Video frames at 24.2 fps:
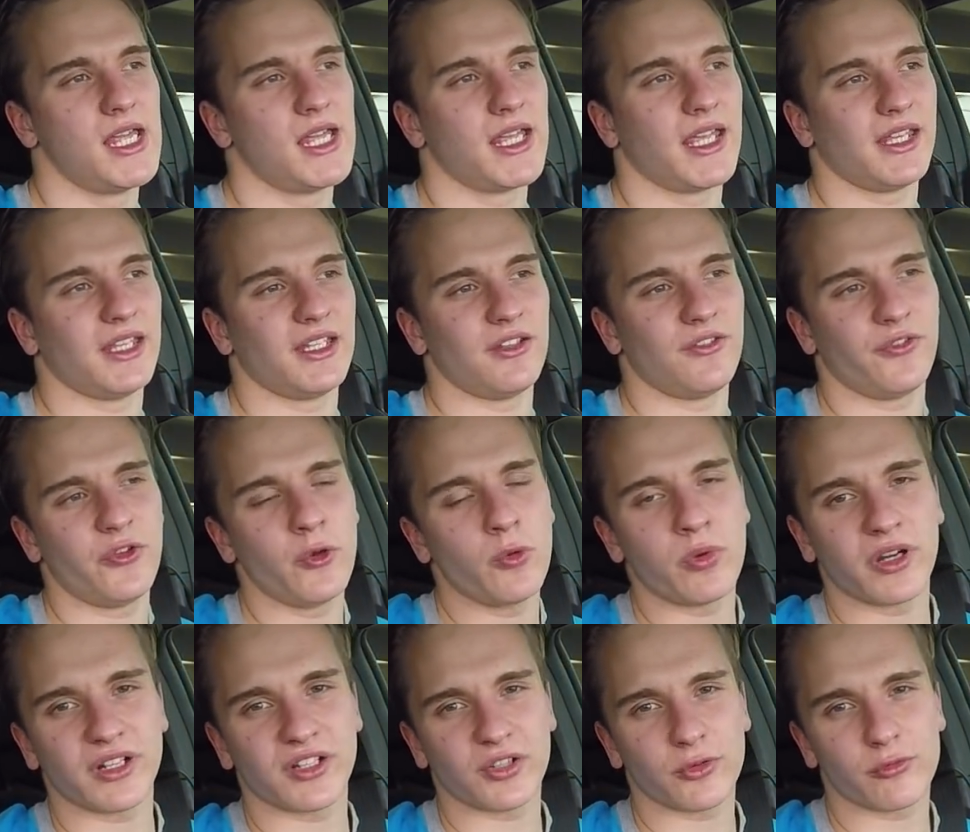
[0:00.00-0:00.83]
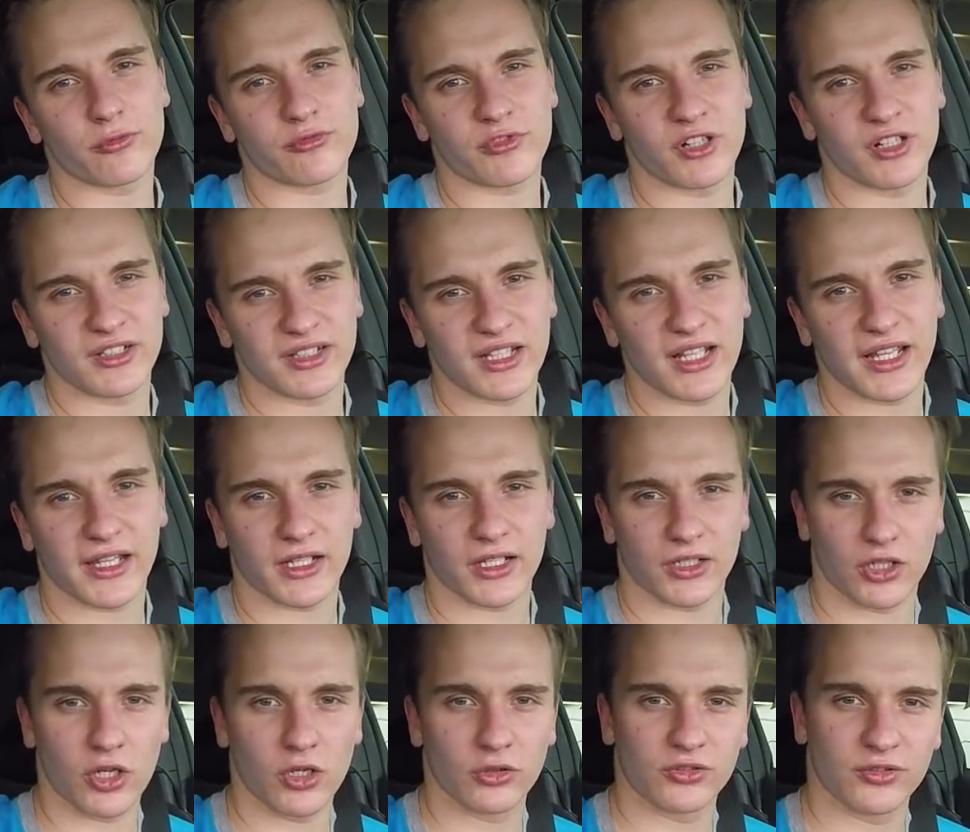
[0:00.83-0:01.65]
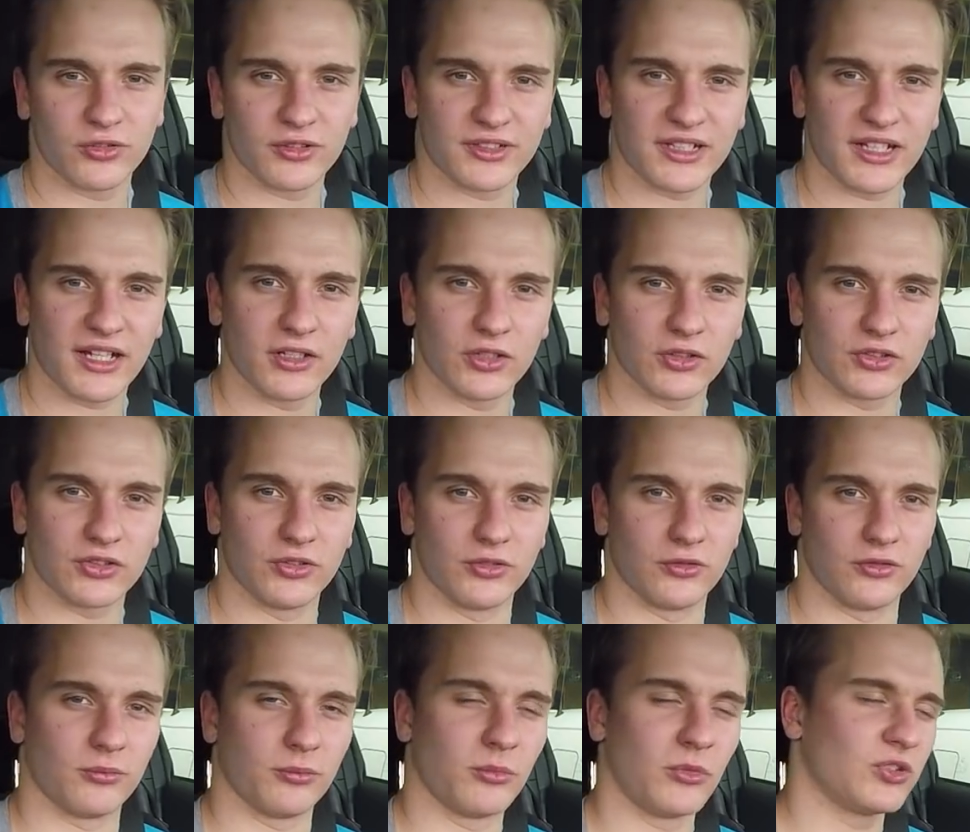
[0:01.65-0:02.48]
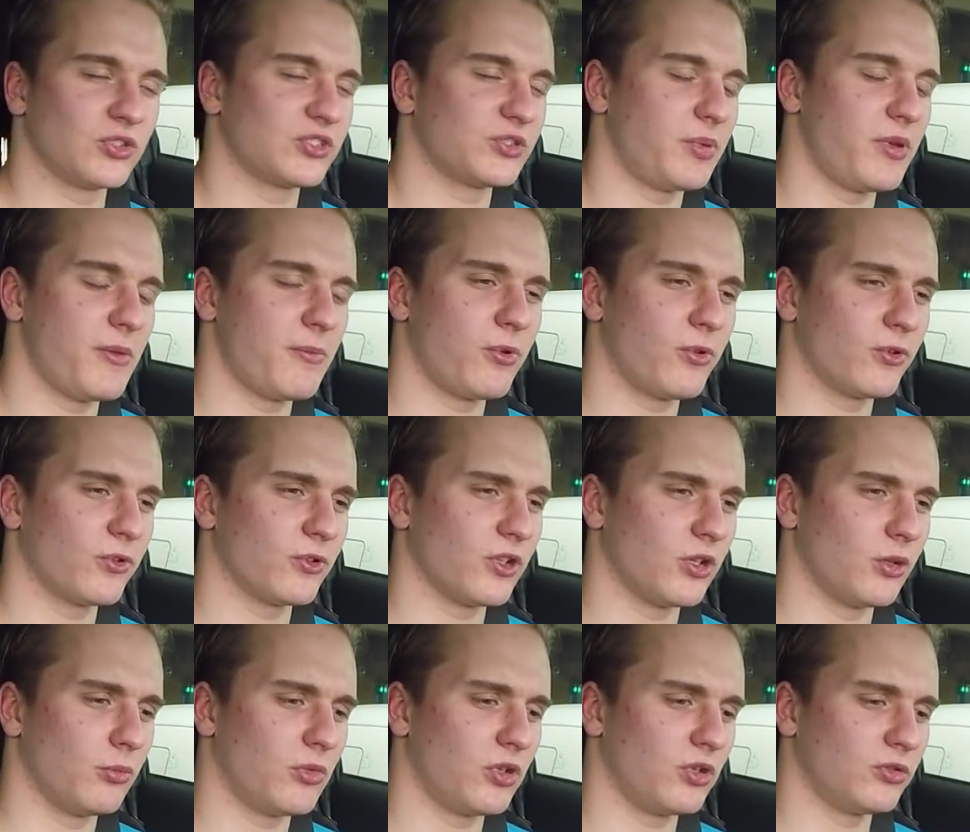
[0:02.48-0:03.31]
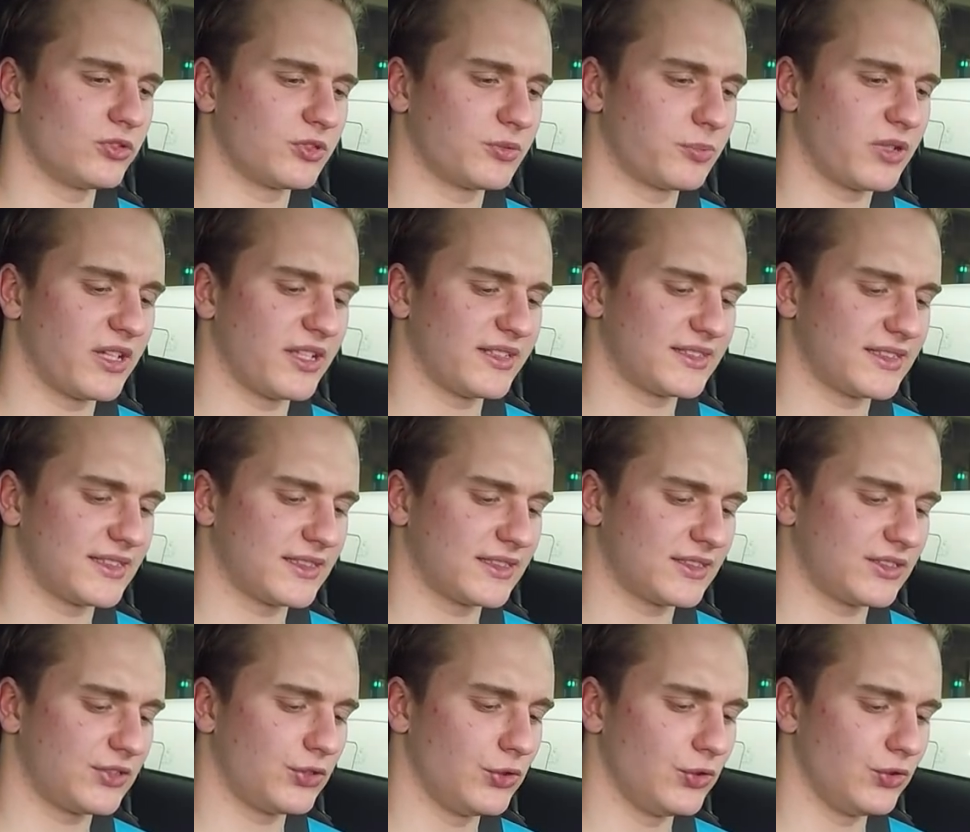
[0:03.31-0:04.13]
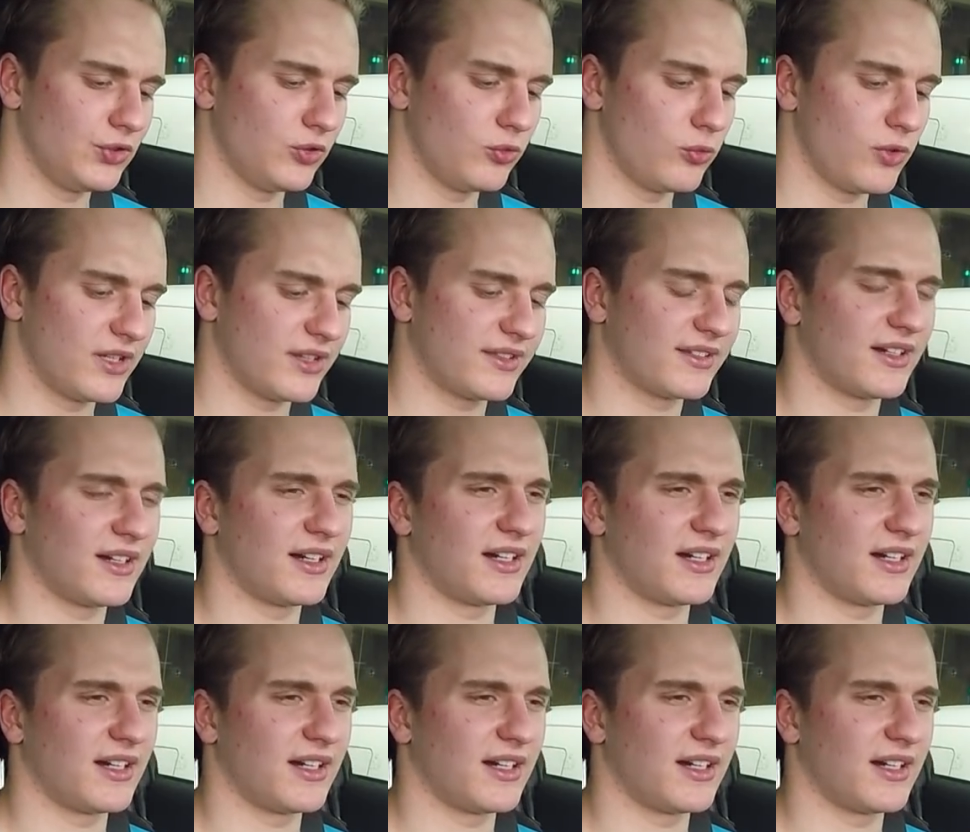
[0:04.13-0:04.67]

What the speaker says: And if you were to run, go to a dyno tune, most places tune with